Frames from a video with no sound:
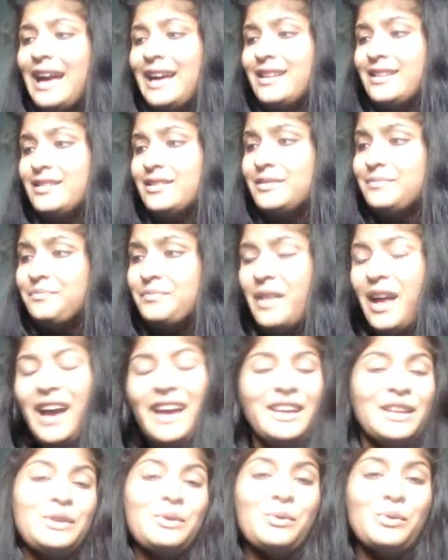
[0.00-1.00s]
And
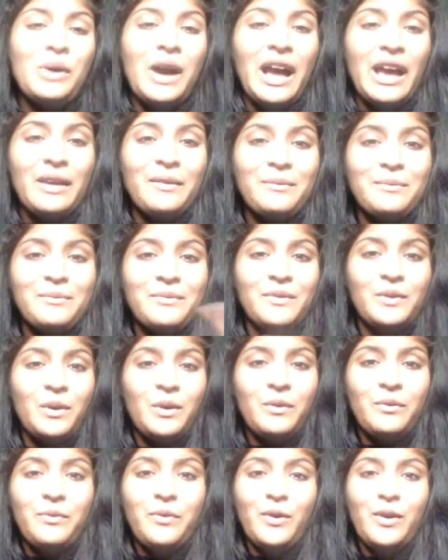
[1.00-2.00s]
I know I'm,
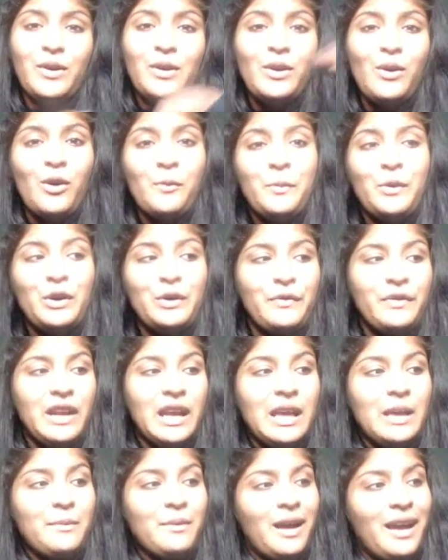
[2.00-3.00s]
for a long period of
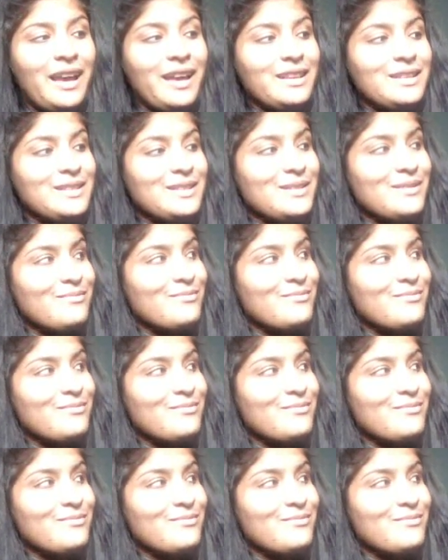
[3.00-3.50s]
time, I